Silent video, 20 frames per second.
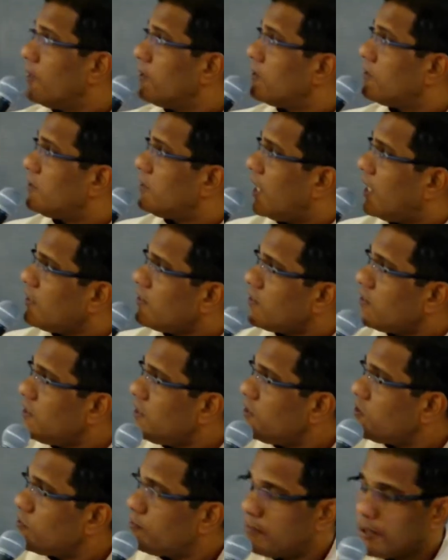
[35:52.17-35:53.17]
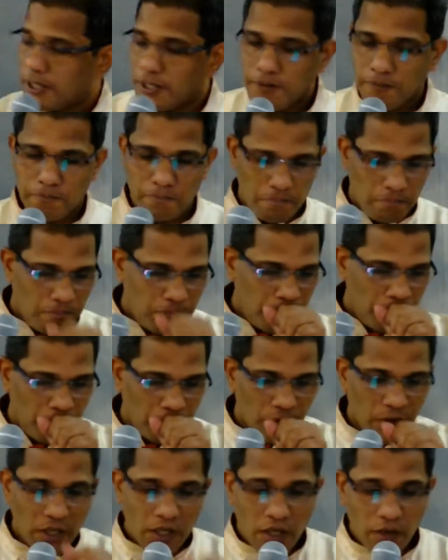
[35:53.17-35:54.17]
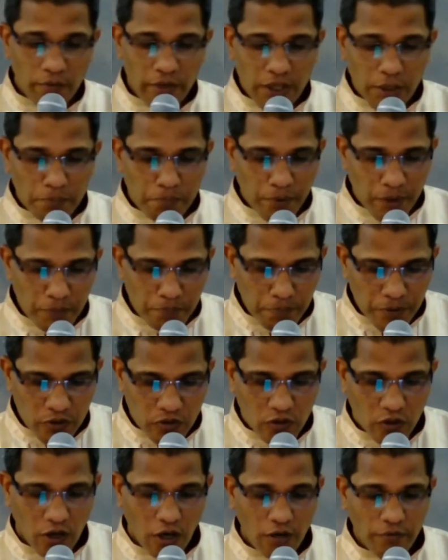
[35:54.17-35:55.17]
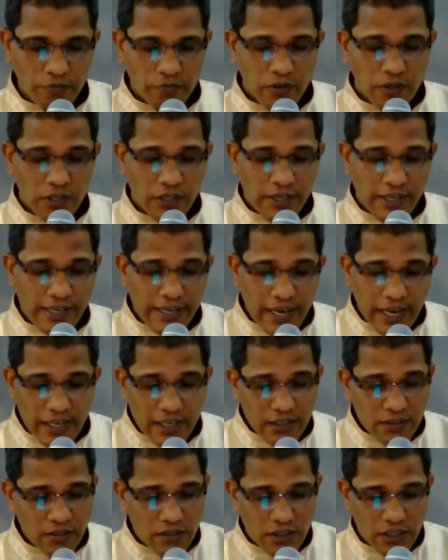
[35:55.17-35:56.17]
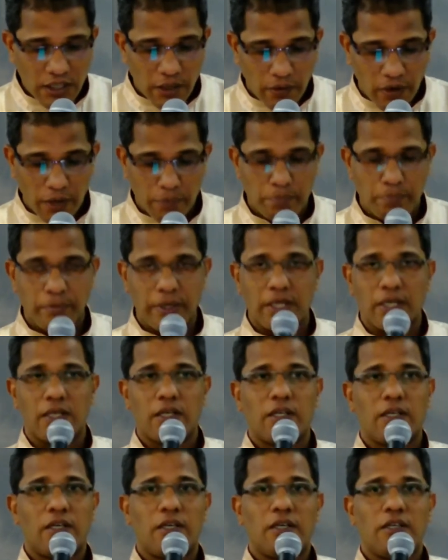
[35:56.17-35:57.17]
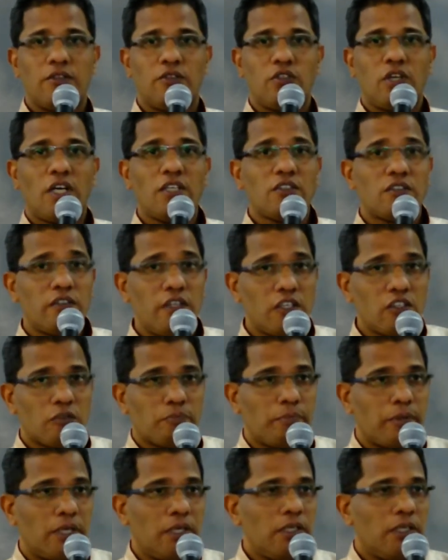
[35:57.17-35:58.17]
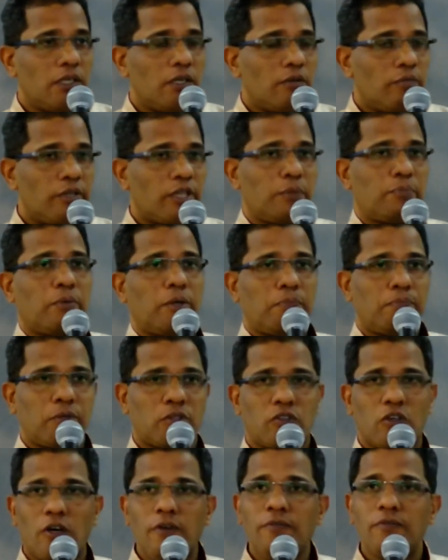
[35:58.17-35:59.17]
chastisement with the purpose of character development. Chastisement with the purpose of